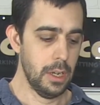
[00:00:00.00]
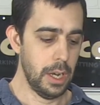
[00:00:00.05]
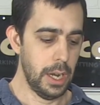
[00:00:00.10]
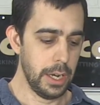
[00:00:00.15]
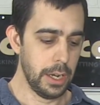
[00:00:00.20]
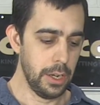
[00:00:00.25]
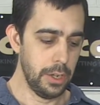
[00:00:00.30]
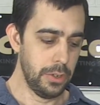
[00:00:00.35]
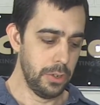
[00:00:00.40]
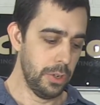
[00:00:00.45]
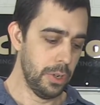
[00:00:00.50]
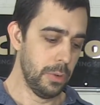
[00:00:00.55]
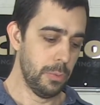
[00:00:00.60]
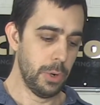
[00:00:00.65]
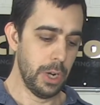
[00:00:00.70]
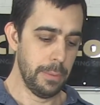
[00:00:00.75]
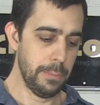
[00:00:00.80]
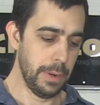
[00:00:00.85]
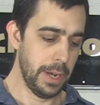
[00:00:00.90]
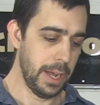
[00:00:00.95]
I could do it in
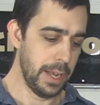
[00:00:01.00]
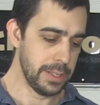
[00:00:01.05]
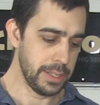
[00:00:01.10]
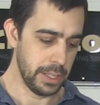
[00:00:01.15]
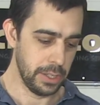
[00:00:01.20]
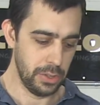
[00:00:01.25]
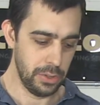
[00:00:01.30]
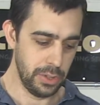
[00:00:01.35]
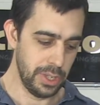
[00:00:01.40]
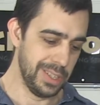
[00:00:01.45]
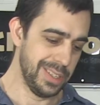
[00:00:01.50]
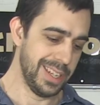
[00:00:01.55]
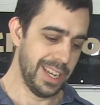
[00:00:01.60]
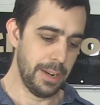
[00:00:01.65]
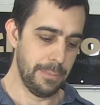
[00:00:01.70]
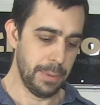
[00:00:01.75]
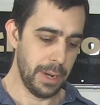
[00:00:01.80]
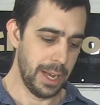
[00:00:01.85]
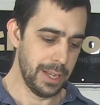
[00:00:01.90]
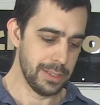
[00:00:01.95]
one pass, I could do it in
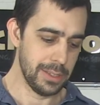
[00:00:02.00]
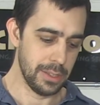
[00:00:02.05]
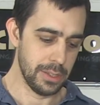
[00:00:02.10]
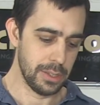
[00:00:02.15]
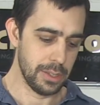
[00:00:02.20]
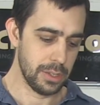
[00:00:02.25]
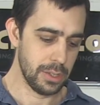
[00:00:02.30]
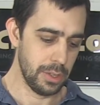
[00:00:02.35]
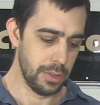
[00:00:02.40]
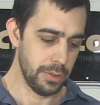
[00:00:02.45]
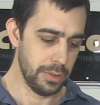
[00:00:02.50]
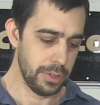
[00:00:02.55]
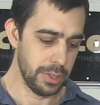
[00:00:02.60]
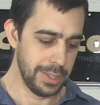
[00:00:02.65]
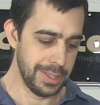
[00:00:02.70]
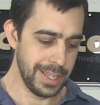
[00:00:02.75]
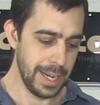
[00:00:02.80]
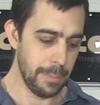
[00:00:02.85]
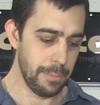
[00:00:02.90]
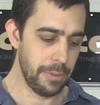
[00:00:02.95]
10 passes. So the
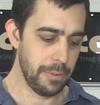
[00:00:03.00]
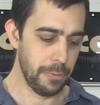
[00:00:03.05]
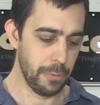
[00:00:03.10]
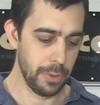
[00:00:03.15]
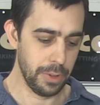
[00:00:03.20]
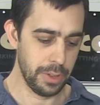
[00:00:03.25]
depth